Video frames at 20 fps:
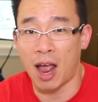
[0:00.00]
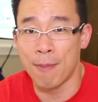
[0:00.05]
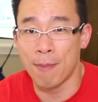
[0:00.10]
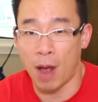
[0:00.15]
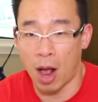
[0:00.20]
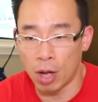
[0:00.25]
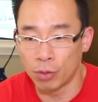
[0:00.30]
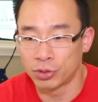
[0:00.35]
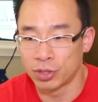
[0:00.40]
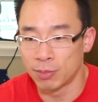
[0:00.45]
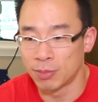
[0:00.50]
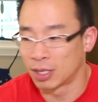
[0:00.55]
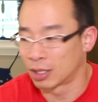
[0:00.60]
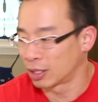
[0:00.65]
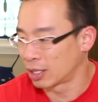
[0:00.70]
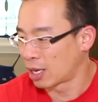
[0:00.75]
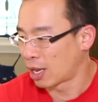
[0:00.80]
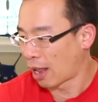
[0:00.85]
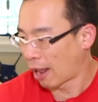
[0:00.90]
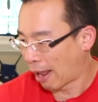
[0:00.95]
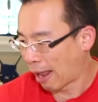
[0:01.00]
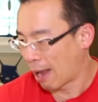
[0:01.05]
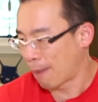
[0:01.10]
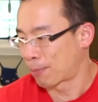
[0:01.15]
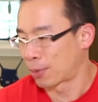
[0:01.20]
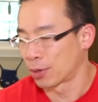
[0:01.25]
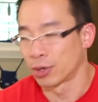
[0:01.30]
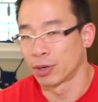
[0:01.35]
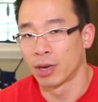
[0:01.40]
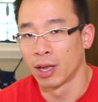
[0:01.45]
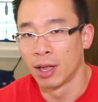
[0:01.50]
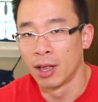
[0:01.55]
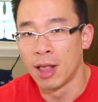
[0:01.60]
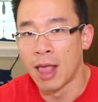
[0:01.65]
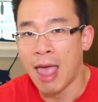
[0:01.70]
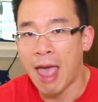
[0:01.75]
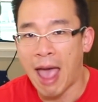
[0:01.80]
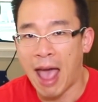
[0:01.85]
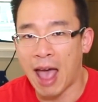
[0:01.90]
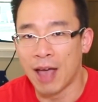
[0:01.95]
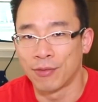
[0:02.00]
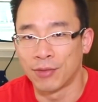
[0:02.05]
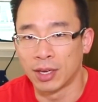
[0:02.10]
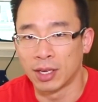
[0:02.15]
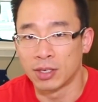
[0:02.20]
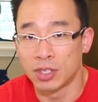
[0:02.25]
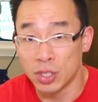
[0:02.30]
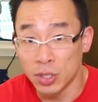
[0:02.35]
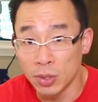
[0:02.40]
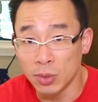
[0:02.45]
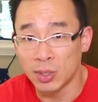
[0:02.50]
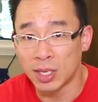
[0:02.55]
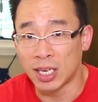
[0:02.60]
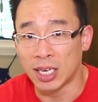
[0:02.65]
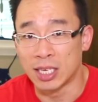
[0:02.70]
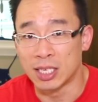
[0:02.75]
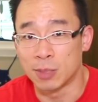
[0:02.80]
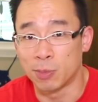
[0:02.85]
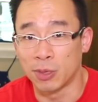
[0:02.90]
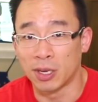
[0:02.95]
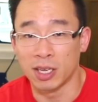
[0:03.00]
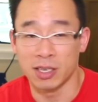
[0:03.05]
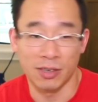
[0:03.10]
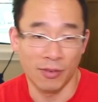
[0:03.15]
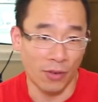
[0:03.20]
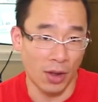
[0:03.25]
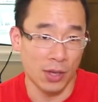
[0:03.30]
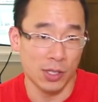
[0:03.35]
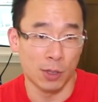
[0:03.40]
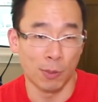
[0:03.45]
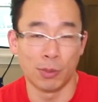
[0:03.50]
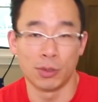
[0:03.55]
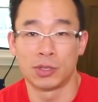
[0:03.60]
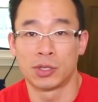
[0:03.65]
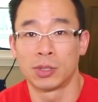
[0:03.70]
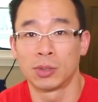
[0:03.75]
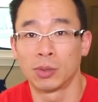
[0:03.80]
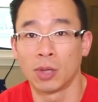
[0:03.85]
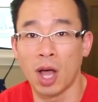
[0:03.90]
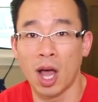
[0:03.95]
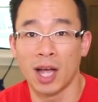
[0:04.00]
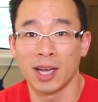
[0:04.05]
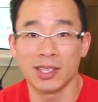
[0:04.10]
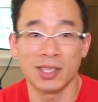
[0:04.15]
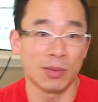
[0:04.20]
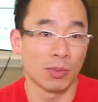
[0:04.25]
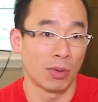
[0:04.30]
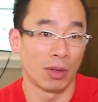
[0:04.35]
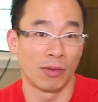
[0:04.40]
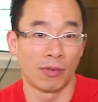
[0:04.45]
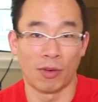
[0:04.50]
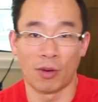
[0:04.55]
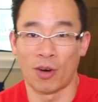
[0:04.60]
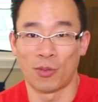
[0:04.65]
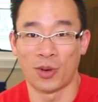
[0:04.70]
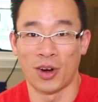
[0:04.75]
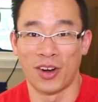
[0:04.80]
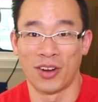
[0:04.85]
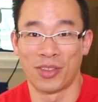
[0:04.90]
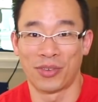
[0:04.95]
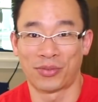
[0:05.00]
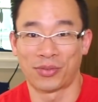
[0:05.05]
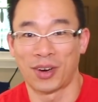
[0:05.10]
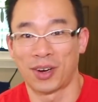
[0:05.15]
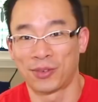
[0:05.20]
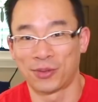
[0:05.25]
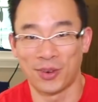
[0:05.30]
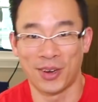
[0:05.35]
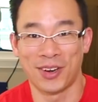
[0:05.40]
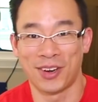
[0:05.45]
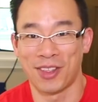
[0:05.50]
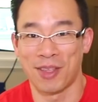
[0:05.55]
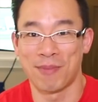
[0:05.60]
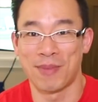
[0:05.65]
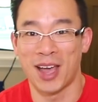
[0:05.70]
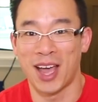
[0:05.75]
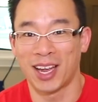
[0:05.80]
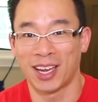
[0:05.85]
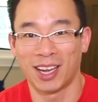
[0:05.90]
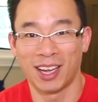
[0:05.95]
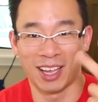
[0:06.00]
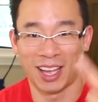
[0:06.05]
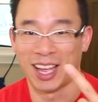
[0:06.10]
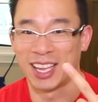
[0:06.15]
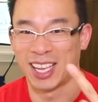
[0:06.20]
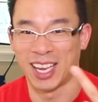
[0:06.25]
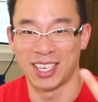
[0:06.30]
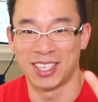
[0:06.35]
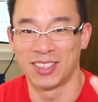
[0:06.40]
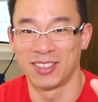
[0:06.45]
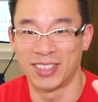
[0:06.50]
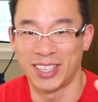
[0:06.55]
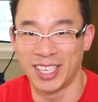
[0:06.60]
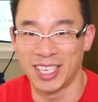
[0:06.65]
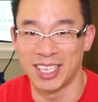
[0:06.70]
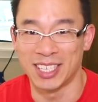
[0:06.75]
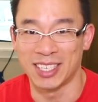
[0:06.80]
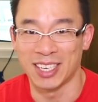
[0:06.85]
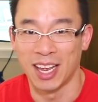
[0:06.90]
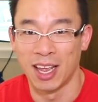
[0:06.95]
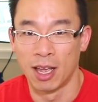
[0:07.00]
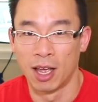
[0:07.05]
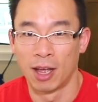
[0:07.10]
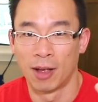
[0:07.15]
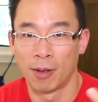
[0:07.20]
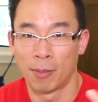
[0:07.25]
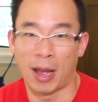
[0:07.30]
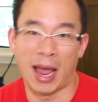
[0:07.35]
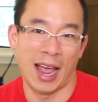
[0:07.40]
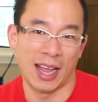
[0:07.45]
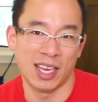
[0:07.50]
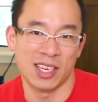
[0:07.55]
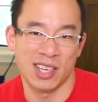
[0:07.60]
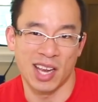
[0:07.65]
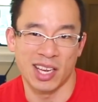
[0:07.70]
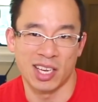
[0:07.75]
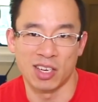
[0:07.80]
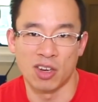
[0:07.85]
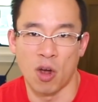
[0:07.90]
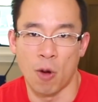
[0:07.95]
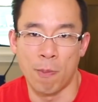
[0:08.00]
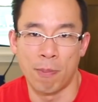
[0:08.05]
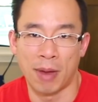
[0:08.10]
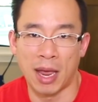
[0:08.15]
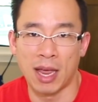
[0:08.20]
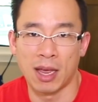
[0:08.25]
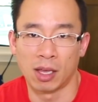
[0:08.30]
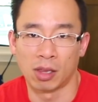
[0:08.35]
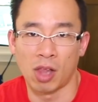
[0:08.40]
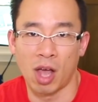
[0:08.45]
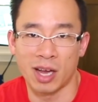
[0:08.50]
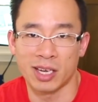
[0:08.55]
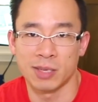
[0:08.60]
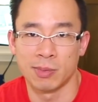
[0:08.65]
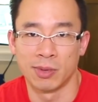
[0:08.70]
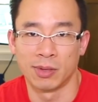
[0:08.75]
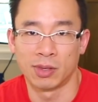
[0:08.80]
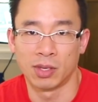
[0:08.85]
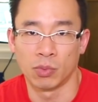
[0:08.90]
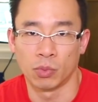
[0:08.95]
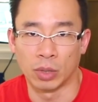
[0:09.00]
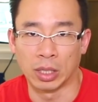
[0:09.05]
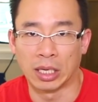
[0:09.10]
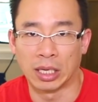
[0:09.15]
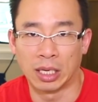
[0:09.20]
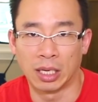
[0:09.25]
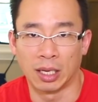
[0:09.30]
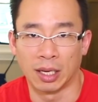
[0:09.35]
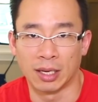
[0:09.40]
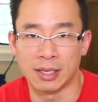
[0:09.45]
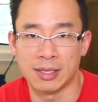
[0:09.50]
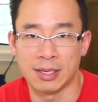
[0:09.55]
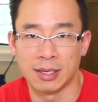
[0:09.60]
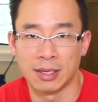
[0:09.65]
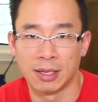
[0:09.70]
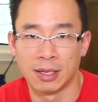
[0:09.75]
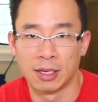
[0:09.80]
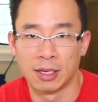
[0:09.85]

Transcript: I'm ultimately hampered having 2 keys, because if I was to put 2 locks, well, one on the front, one on the back, I got 2 keys. But I guess I could go pay a locksmith to rekey it.